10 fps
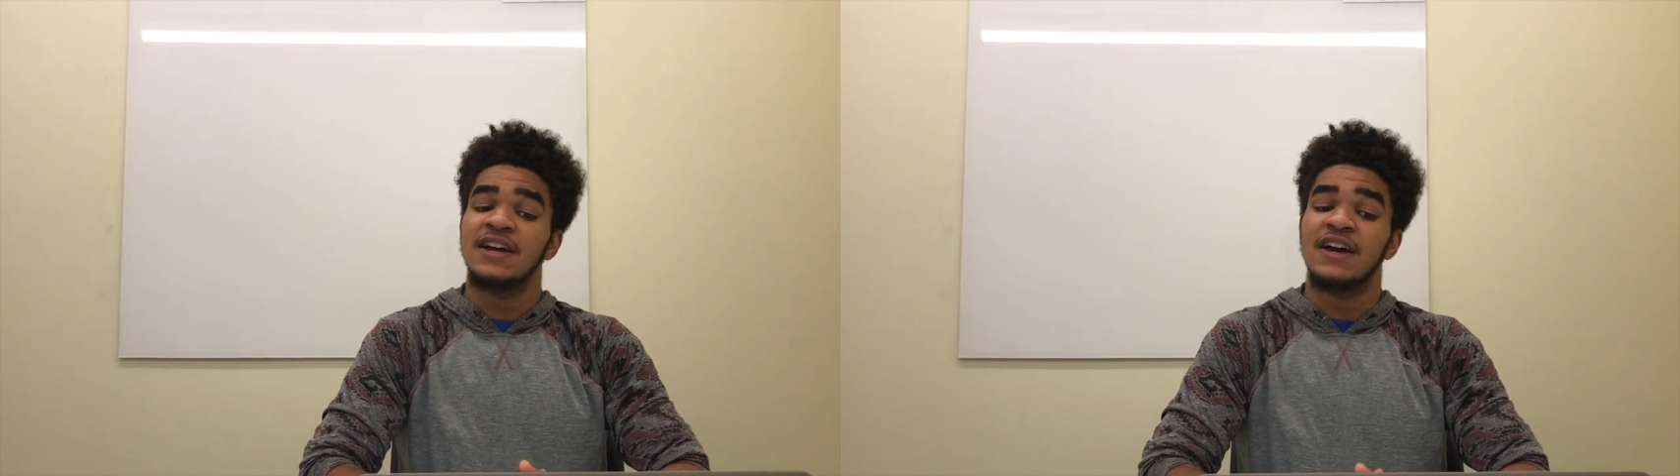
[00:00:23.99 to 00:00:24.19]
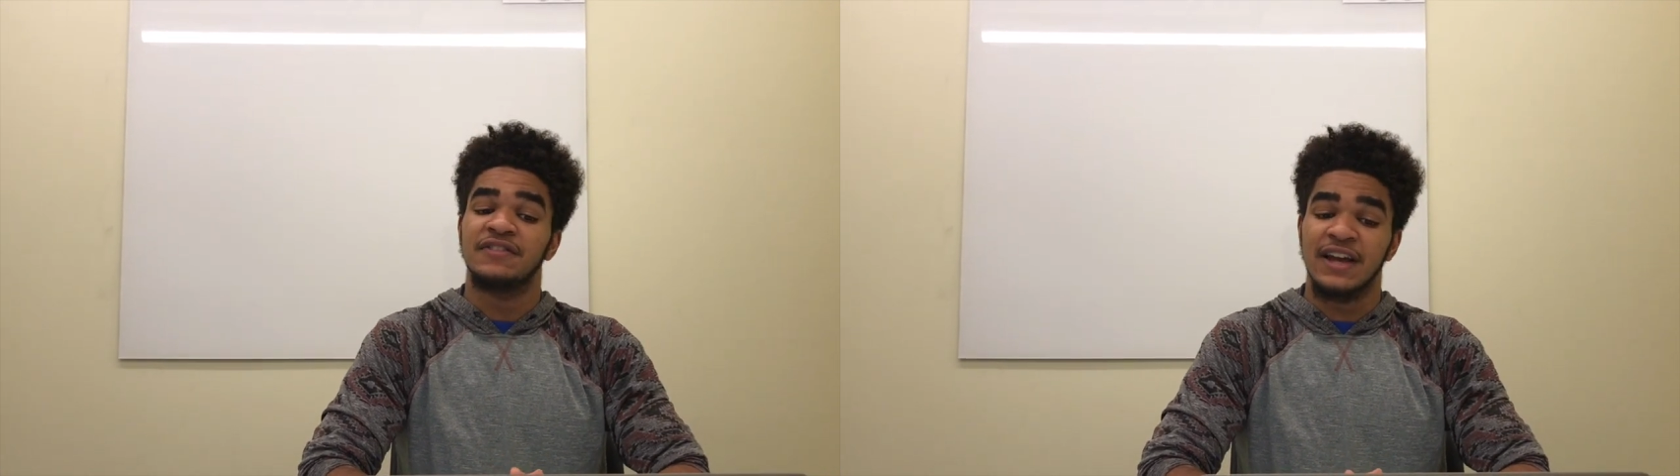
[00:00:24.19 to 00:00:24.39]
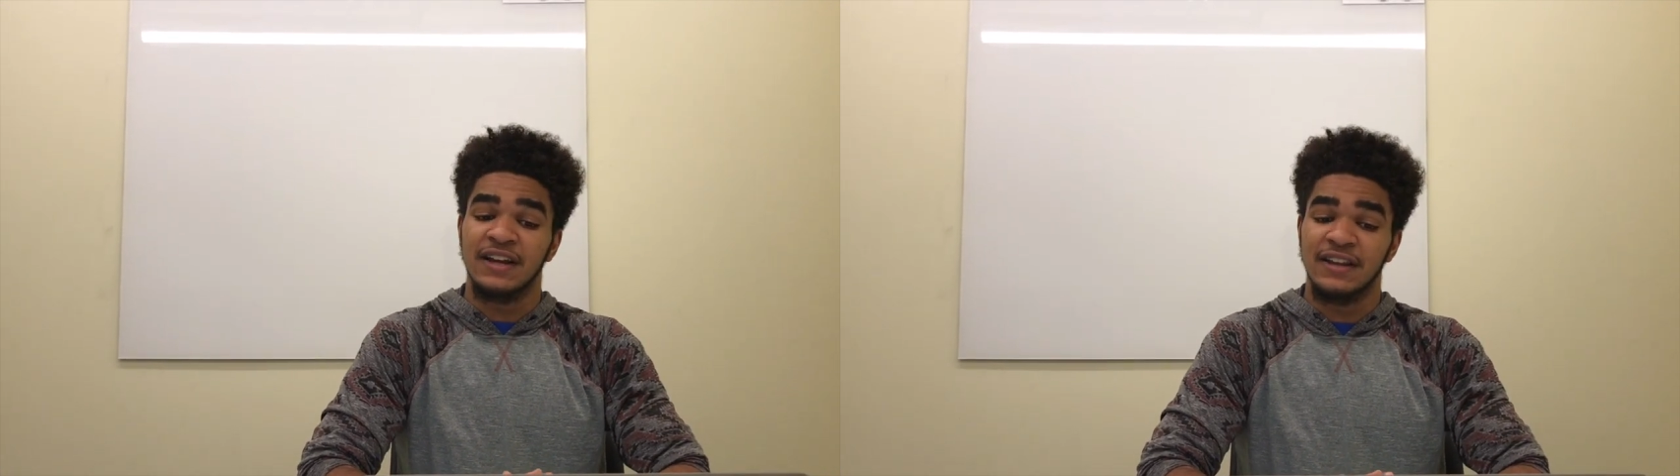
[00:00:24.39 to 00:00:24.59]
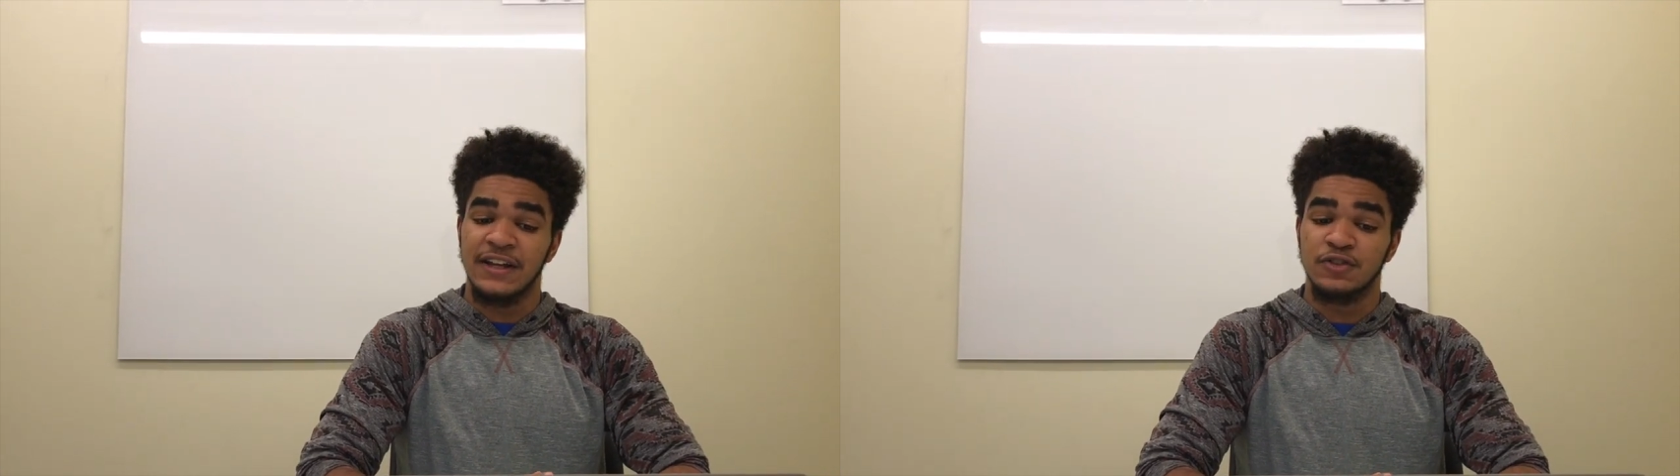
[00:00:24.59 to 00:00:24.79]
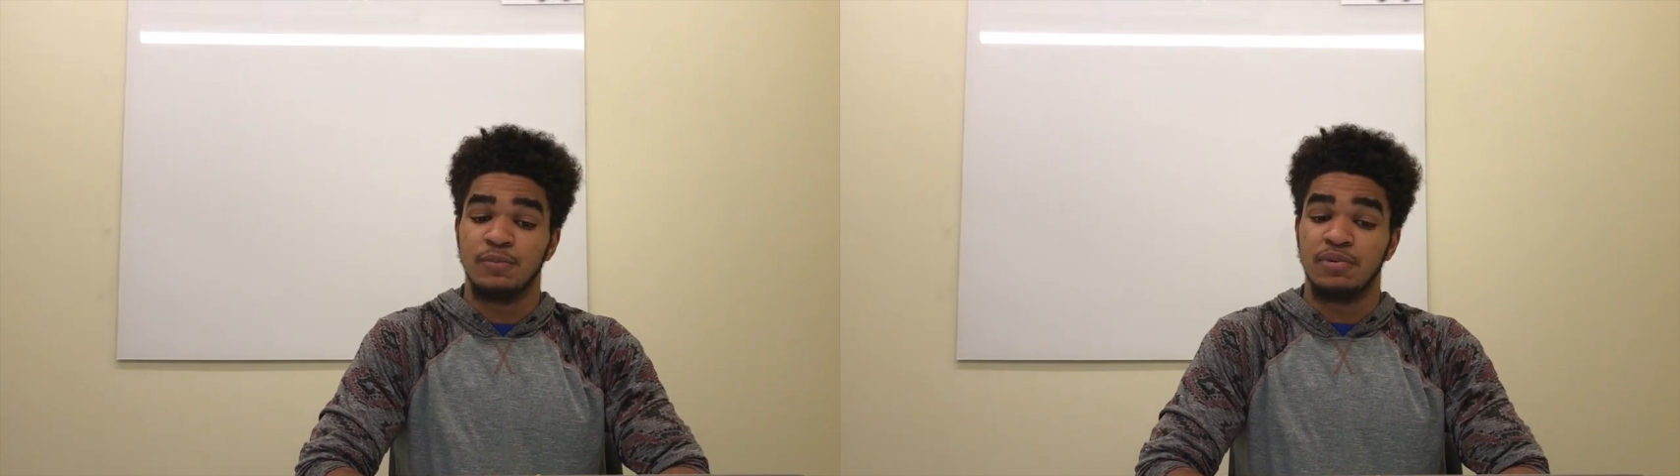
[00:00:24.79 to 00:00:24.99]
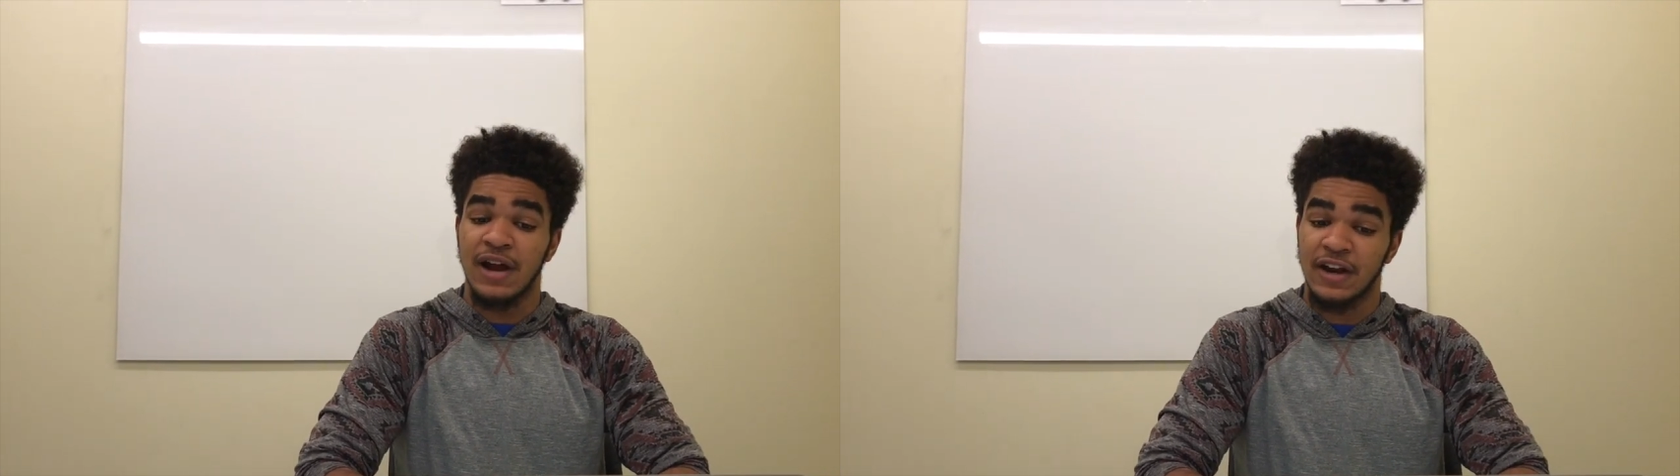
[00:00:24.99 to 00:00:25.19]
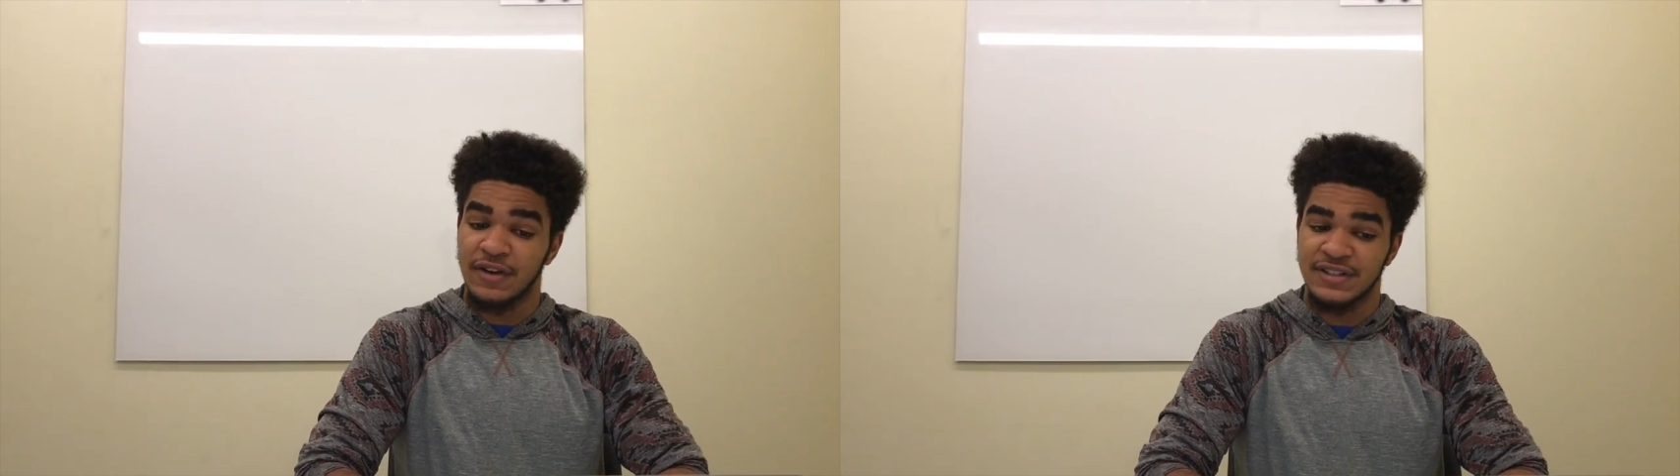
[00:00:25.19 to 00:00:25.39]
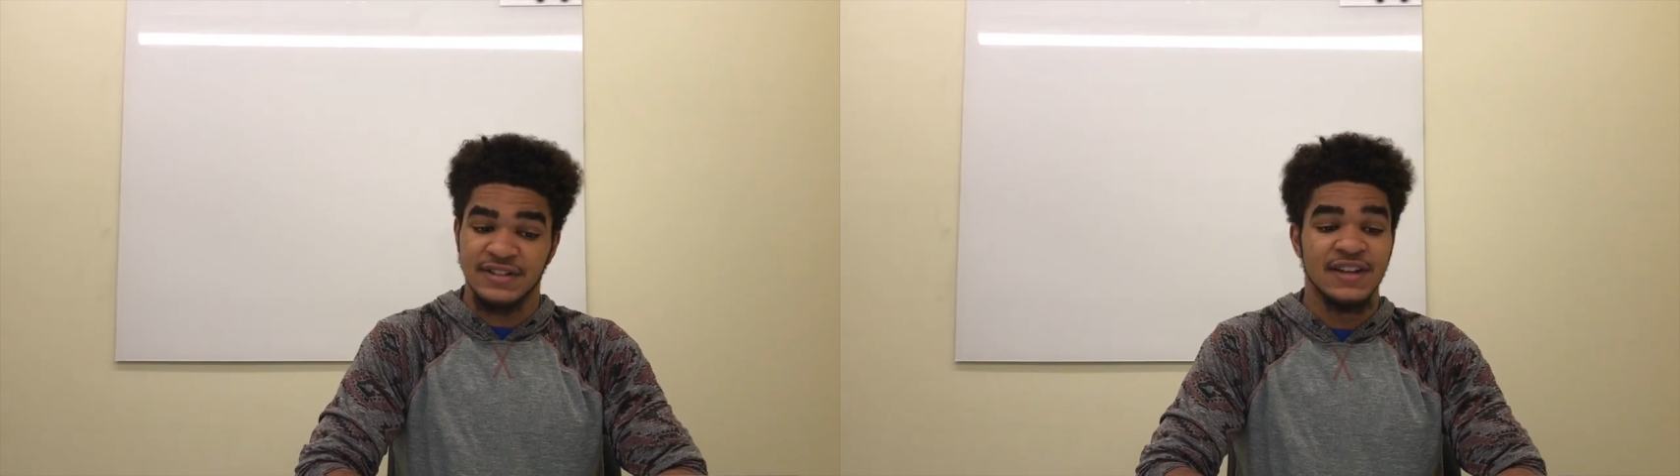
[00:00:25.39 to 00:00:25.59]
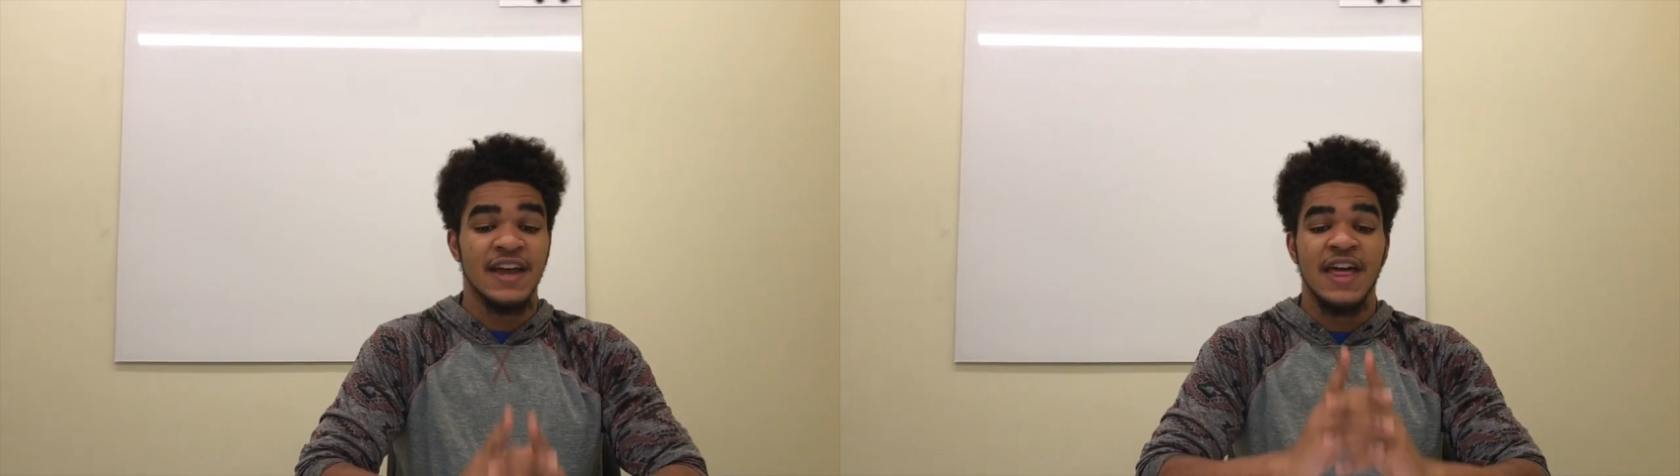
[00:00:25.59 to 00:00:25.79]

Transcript: of technological progress.